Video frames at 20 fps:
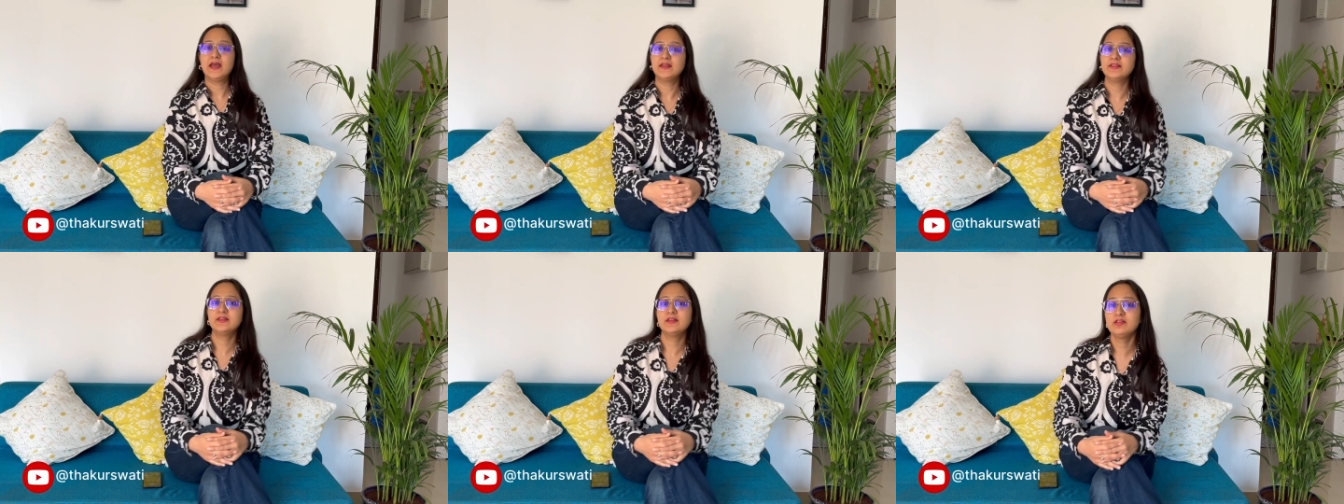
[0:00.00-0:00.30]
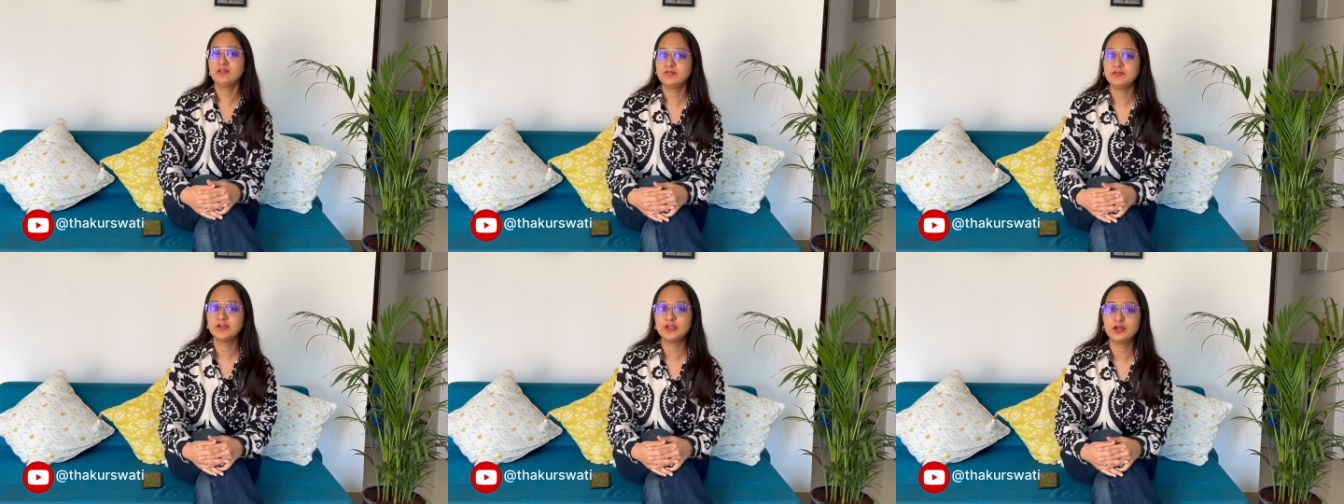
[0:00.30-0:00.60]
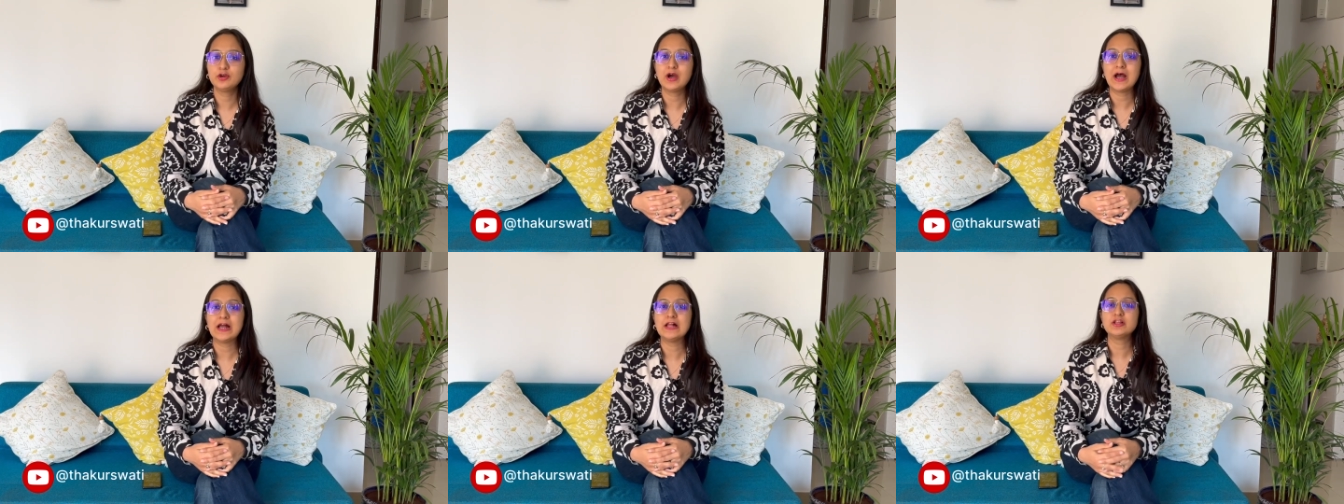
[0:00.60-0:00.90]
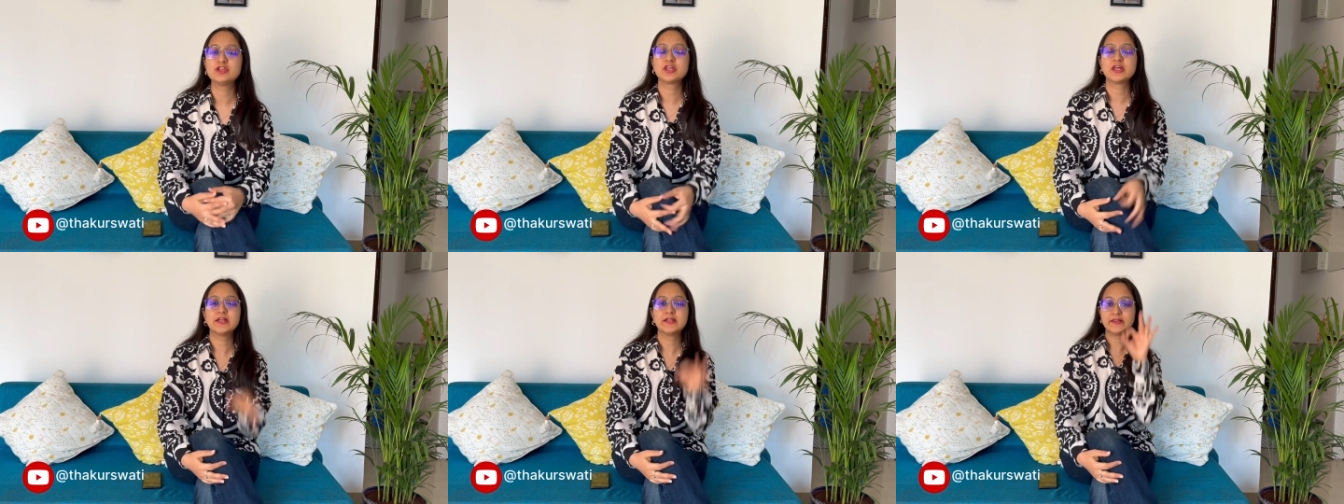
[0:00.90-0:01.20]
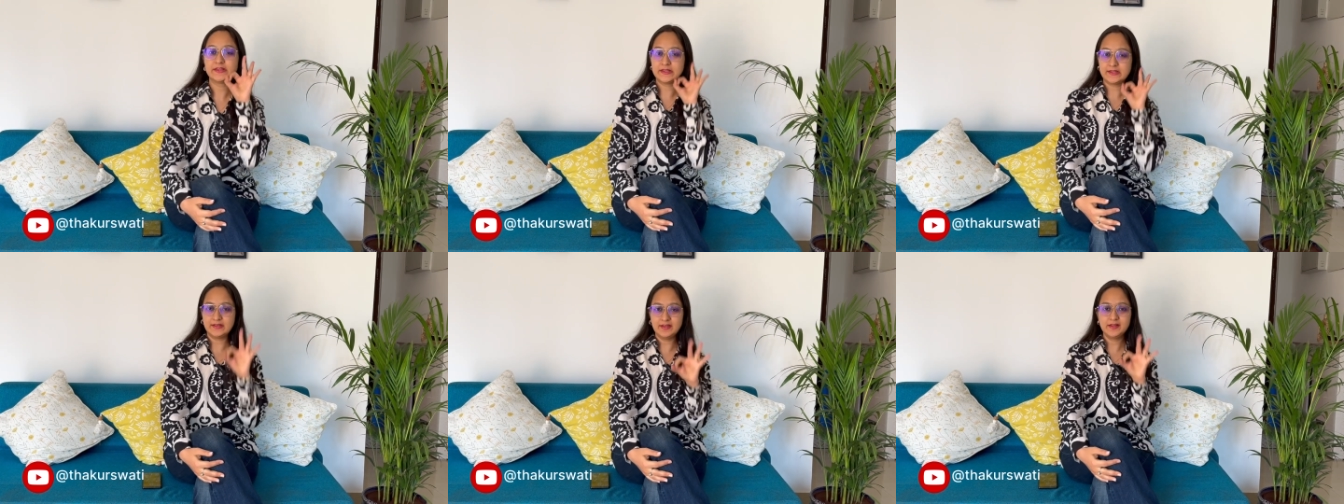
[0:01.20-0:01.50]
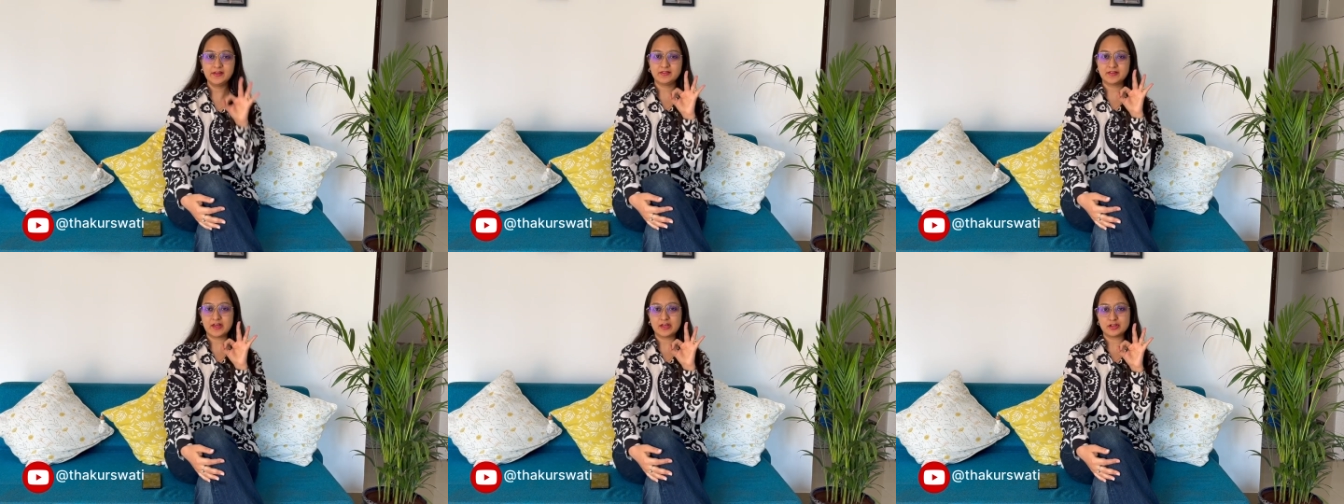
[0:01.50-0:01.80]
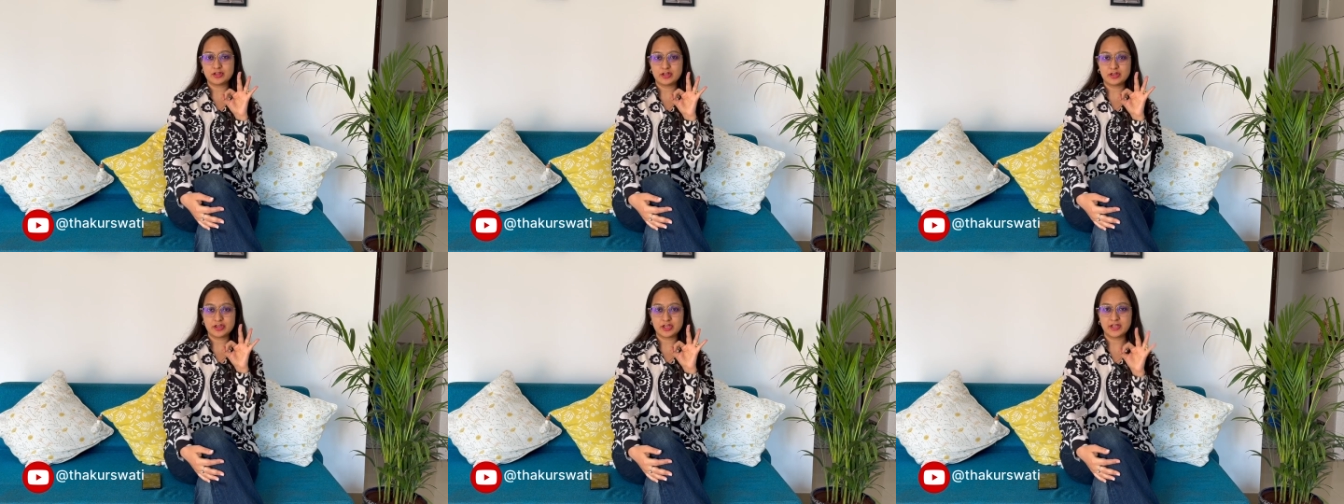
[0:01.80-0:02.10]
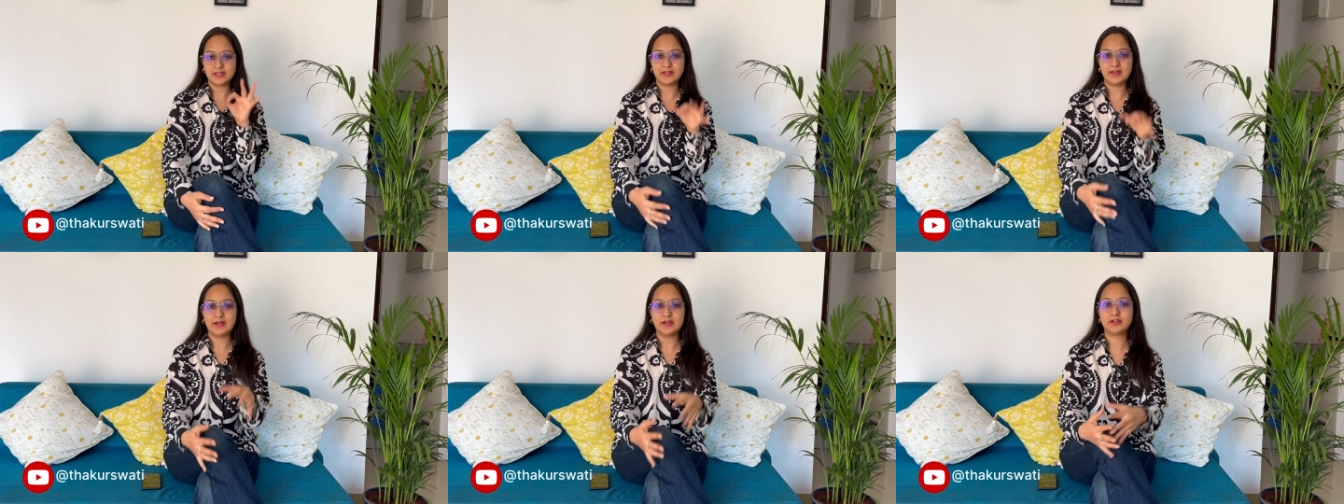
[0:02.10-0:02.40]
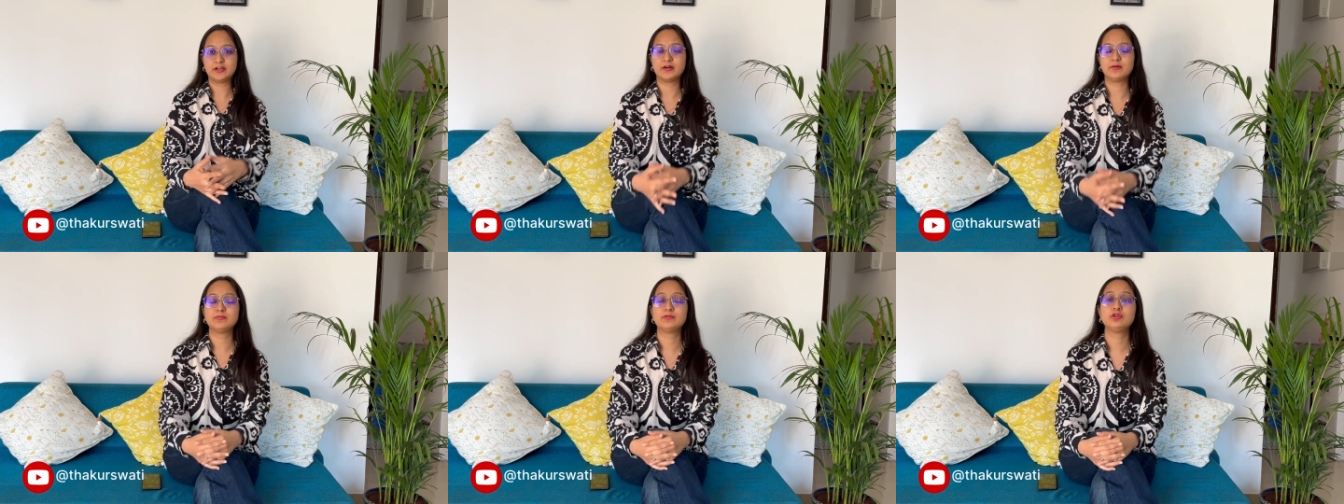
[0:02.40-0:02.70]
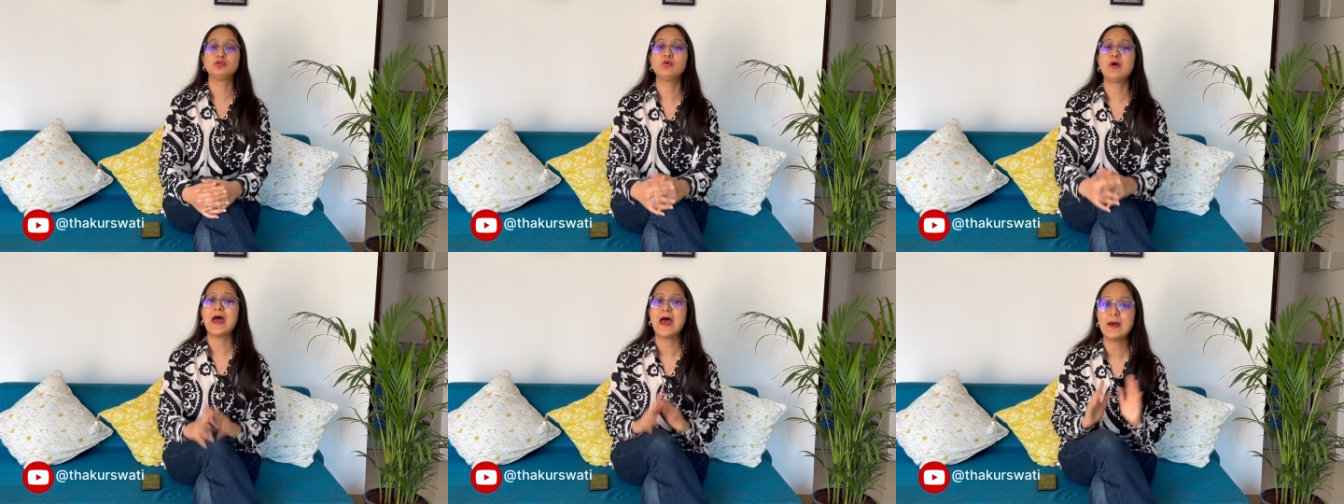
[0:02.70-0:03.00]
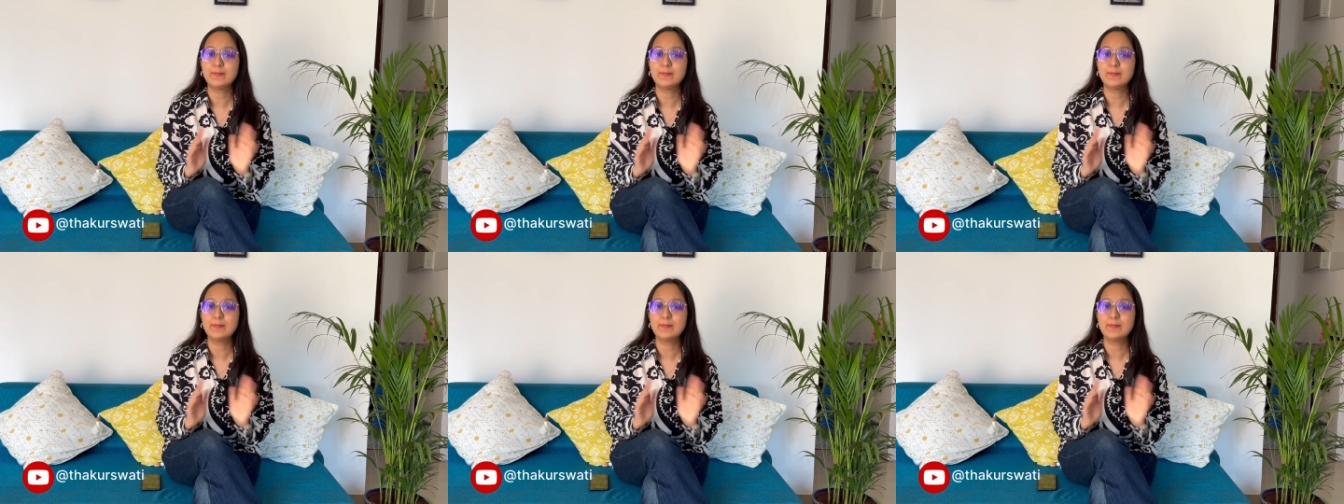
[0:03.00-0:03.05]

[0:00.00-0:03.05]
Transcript: In this video, I'll share three essential GenAI terms you